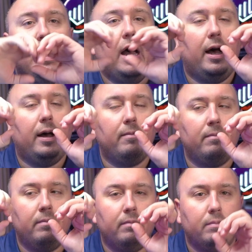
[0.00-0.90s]

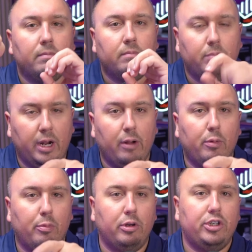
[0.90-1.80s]
But I would
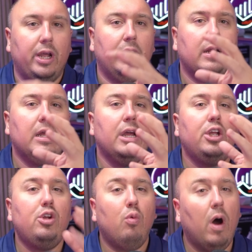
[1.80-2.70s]
appreciate it.
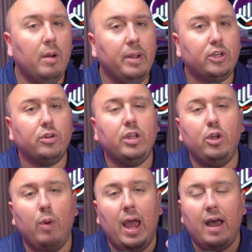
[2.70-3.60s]
You want to make sure that
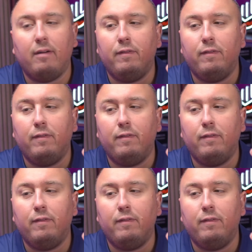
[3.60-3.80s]
you have